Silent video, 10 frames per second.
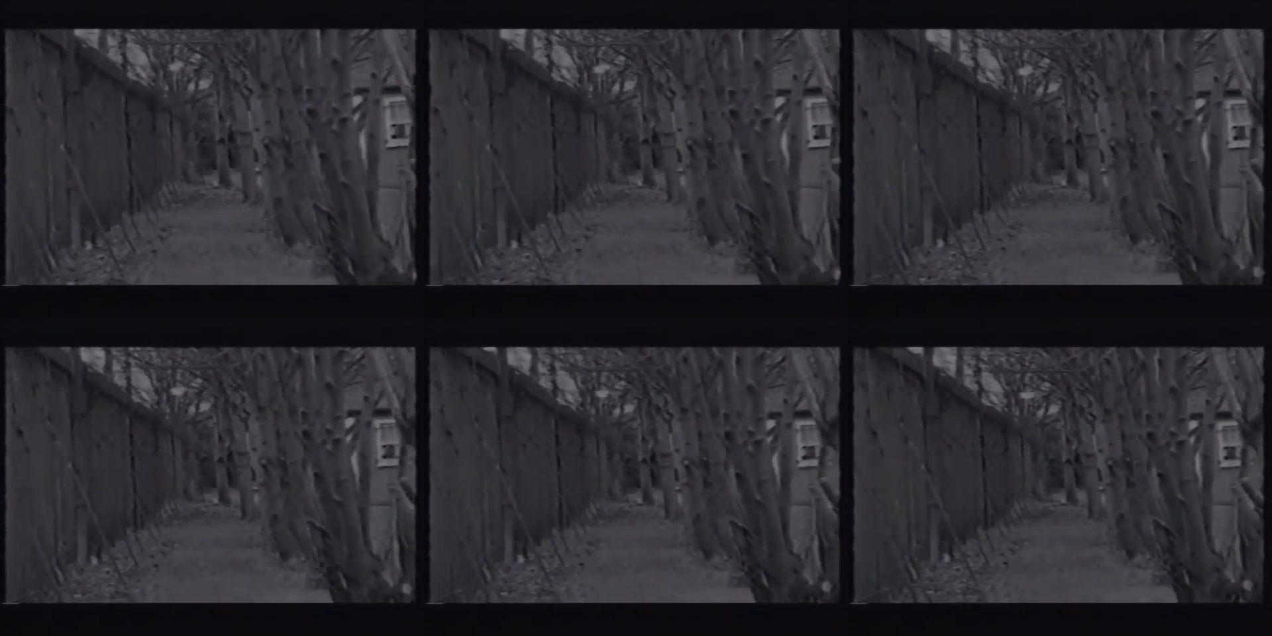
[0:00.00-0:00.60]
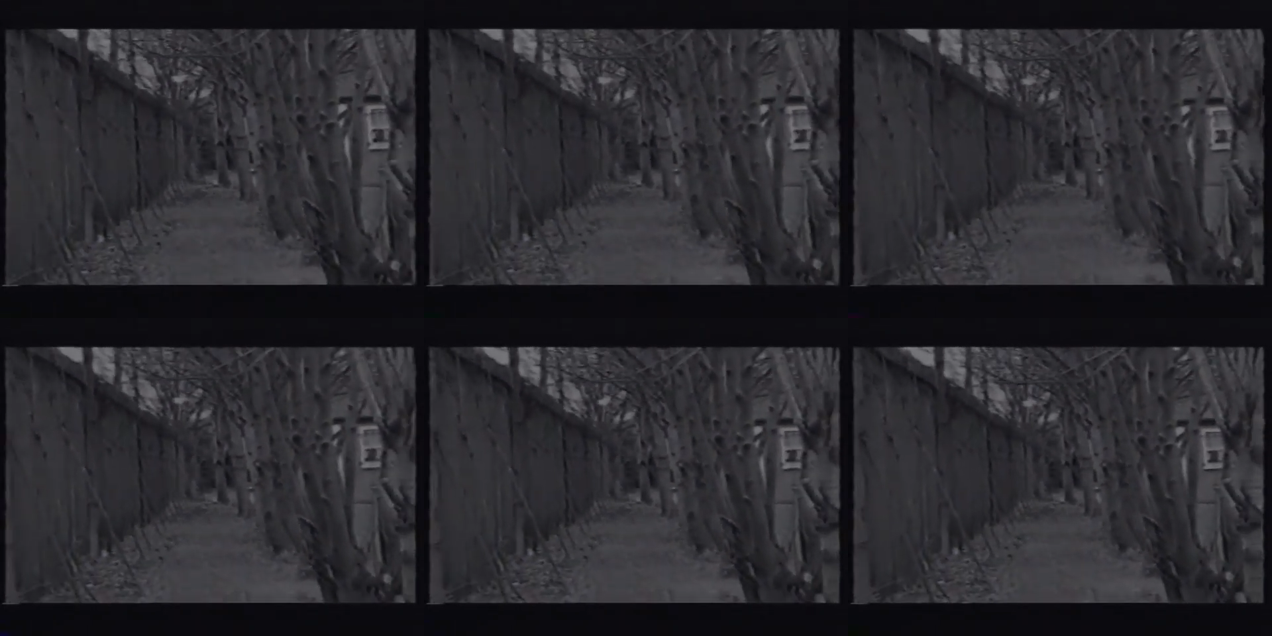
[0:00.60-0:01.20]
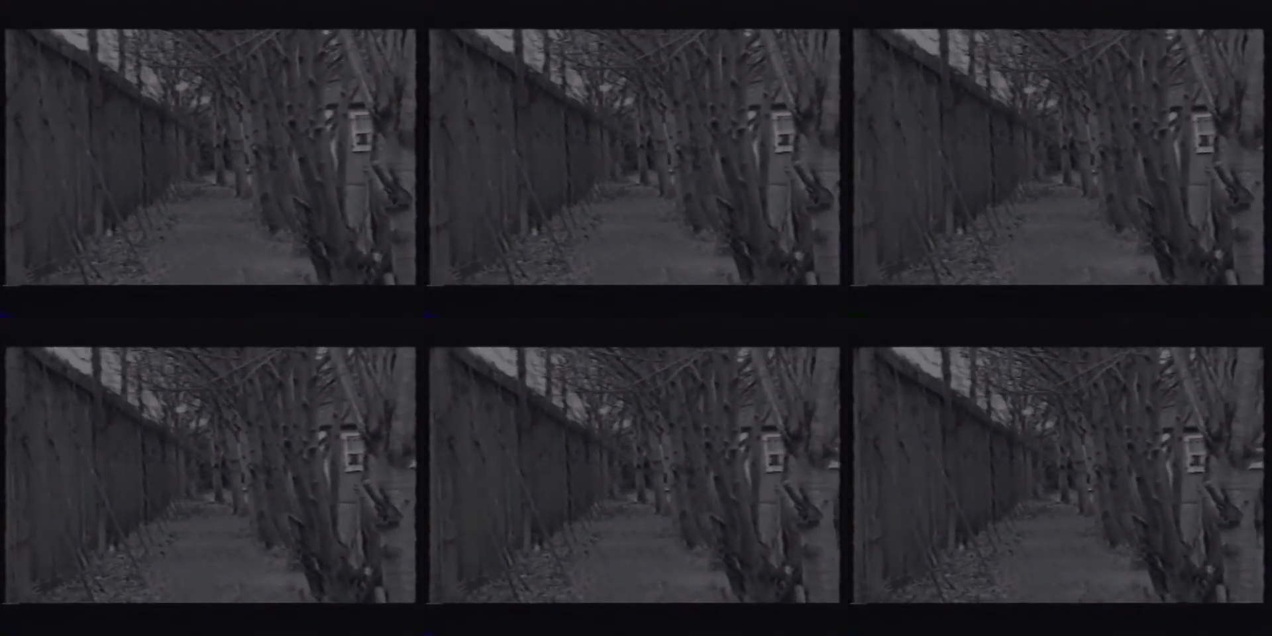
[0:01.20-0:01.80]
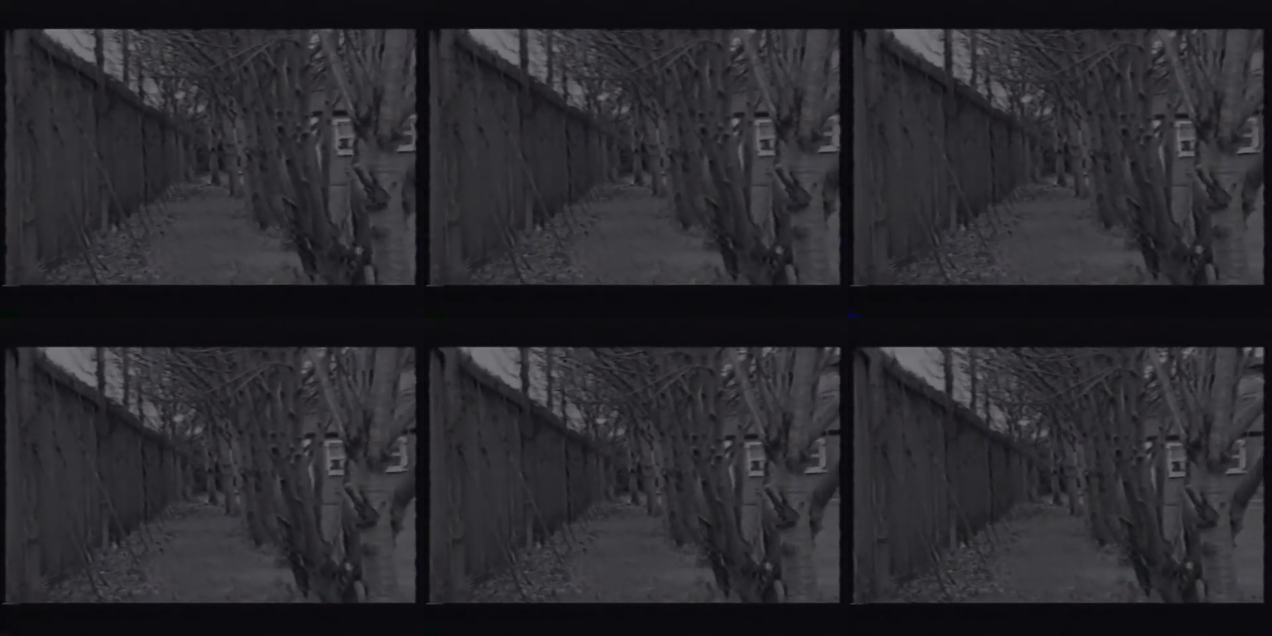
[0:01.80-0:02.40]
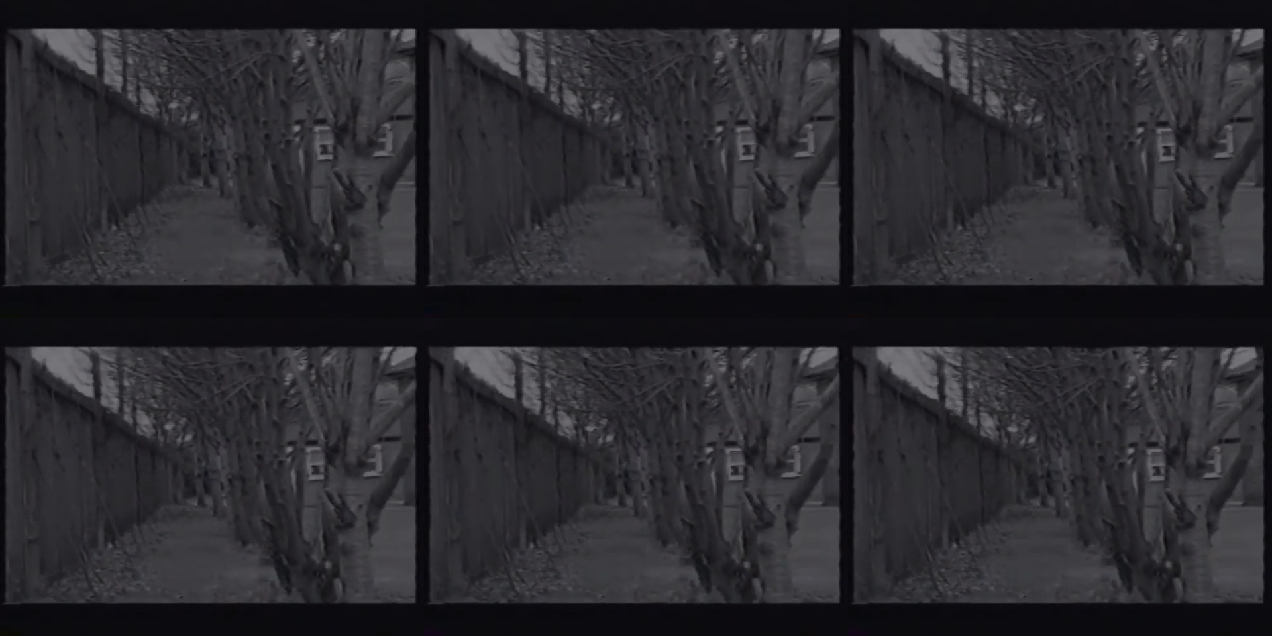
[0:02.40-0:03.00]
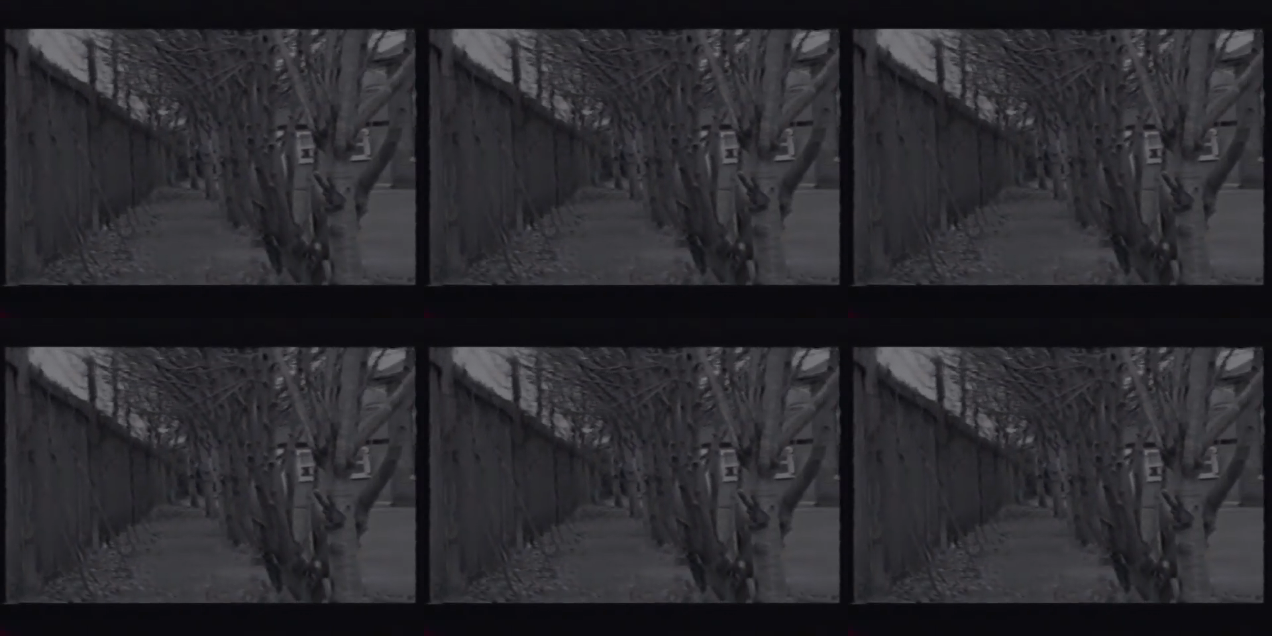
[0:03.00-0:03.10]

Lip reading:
[unreadable: no face in view]